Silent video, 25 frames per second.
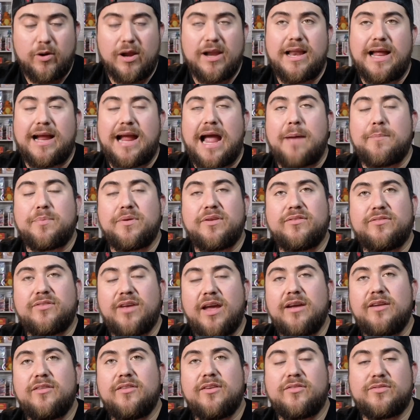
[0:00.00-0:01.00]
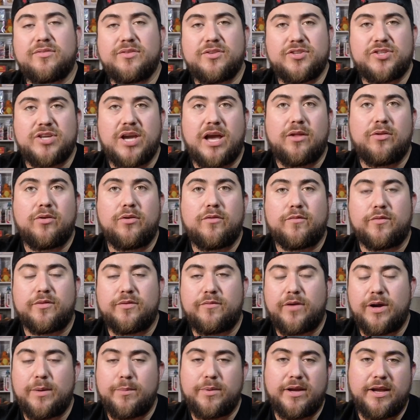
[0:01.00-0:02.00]
Like I've been saying this in the channel from the
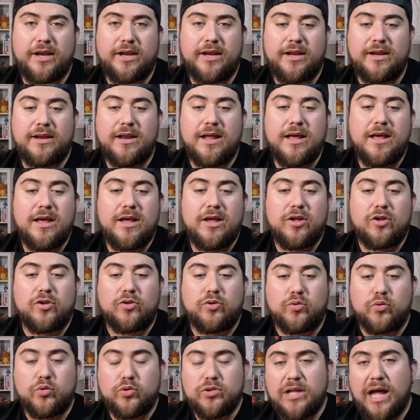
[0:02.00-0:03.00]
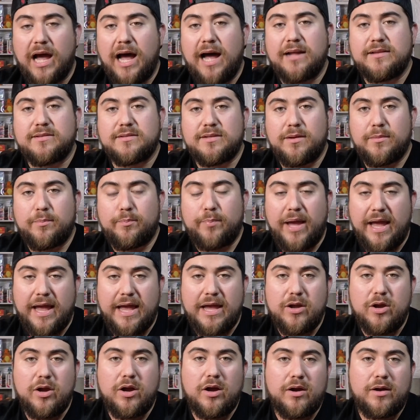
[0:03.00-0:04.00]
very beginning, do not
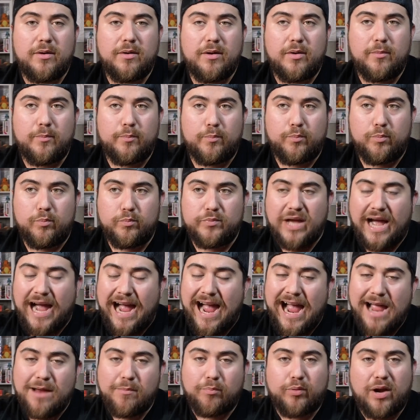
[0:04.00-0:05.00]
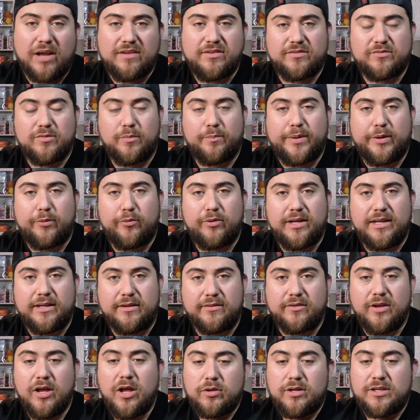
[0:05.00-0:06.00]
pay the high prices on pre-release,
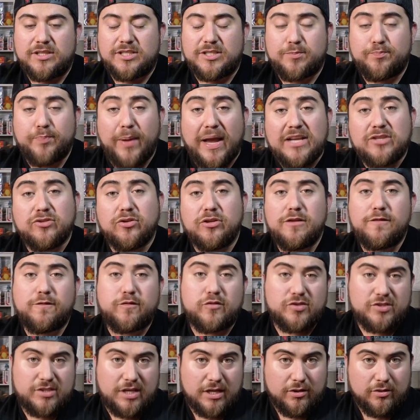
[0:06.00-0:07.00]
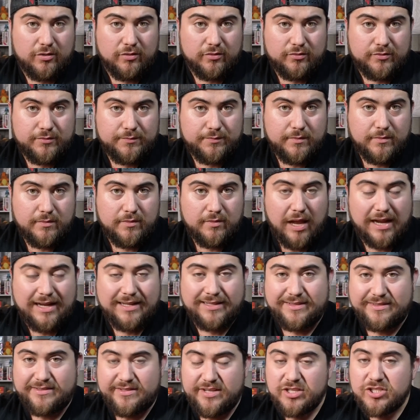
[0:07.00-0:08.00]
especially for singles.
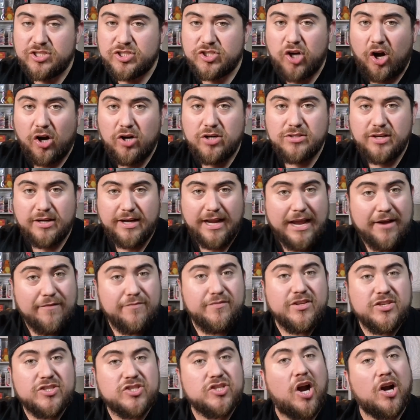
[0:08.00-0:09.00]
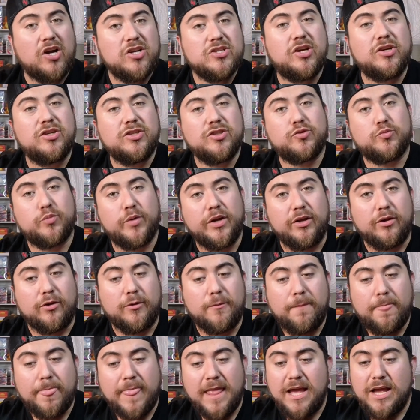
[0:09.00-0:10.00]
Like this Charizard, if this Charizard is
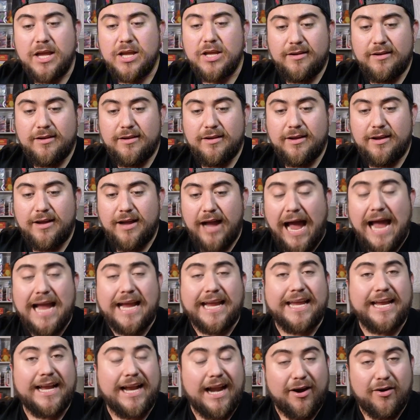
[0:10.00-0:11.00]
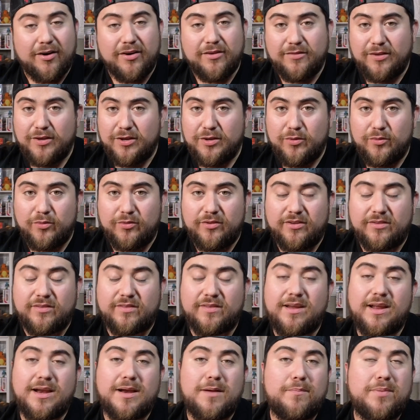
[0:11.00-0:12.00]
real, I can guarantee you this is
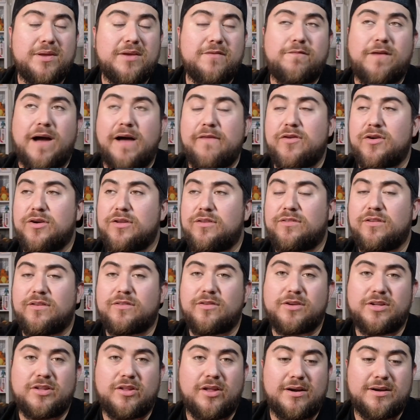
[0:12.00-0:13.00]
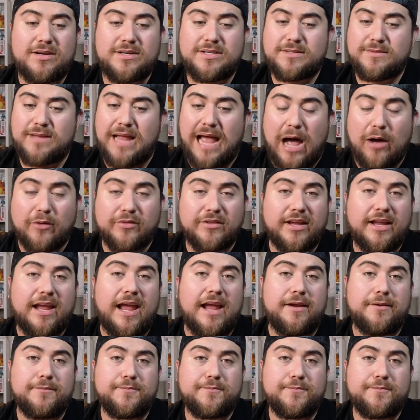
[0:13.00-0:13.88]
going to be $500, $600 out the gate.